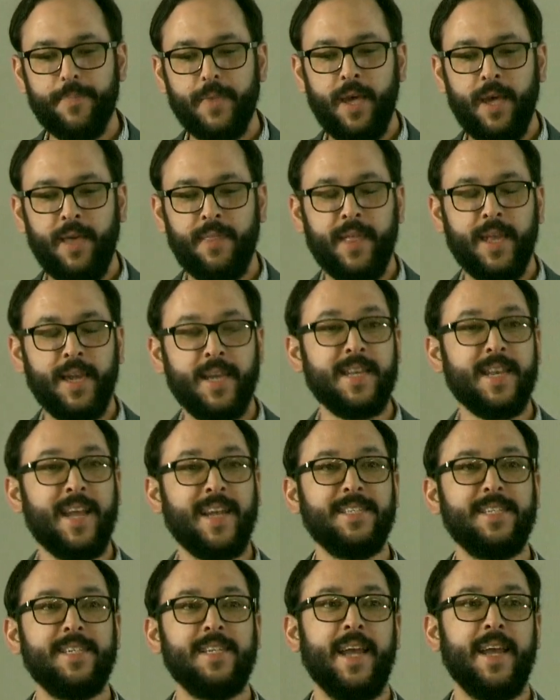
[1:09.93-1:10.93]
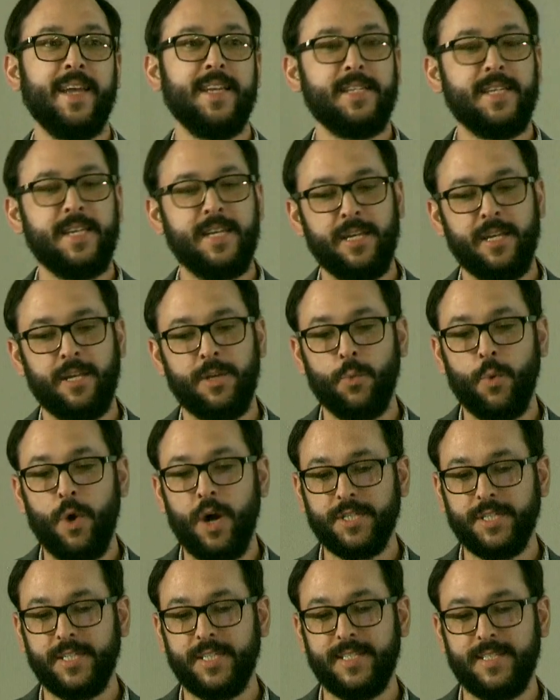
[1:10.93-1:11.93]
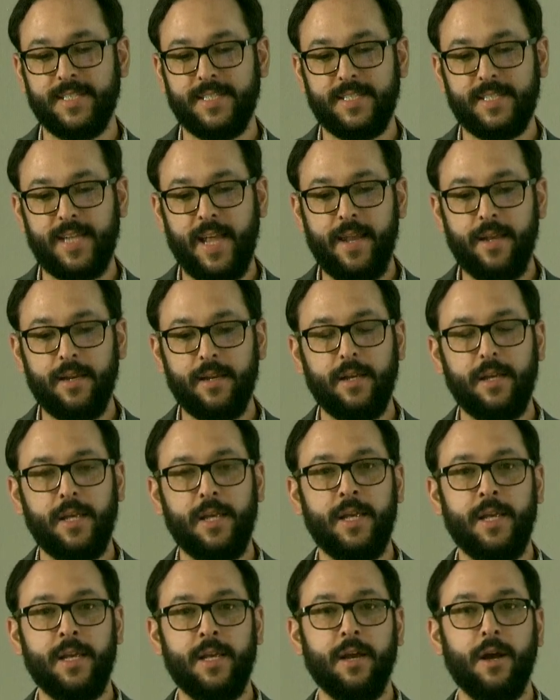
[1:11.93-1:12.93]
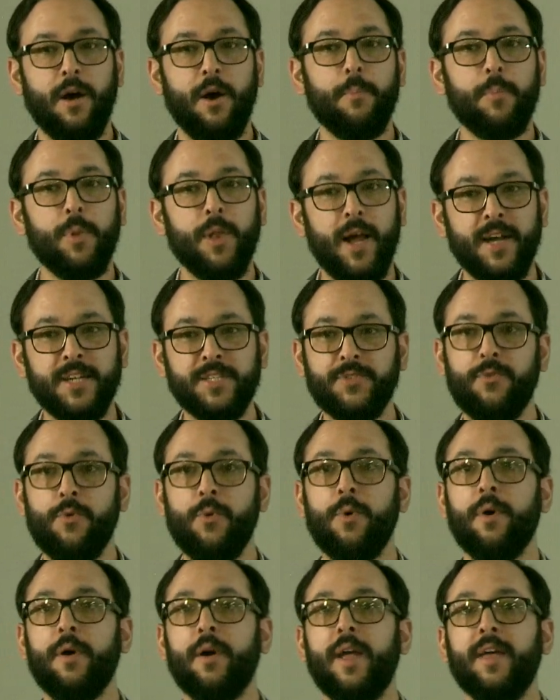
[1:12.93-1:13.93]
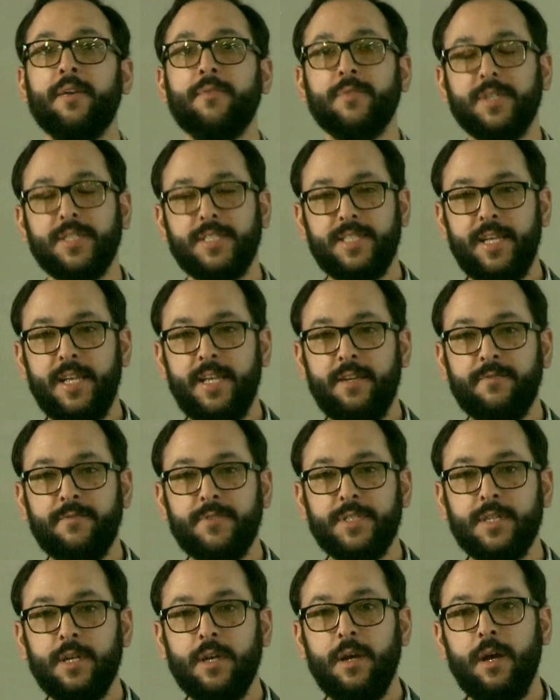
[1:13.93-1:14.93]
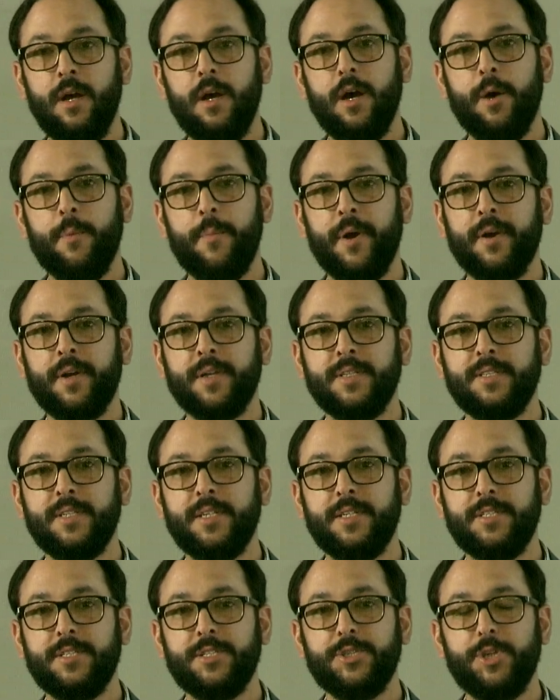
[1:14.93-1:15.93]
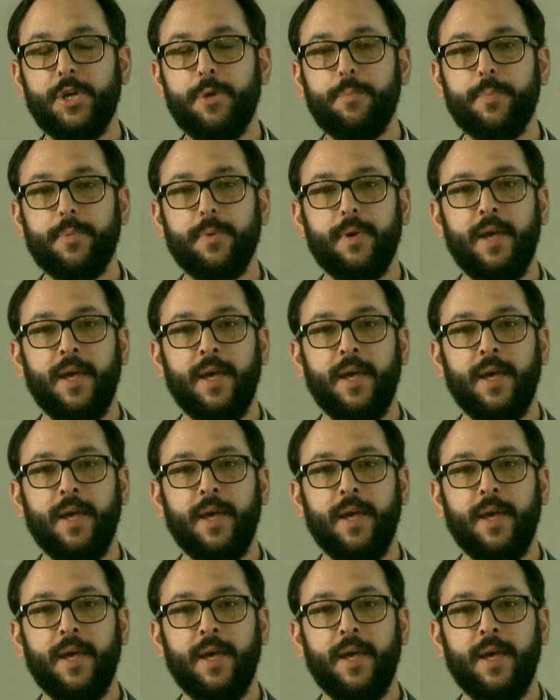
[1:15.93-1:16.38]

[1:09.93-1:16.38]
and then in 1918 in Washington State, he applies for and receives American citizenship,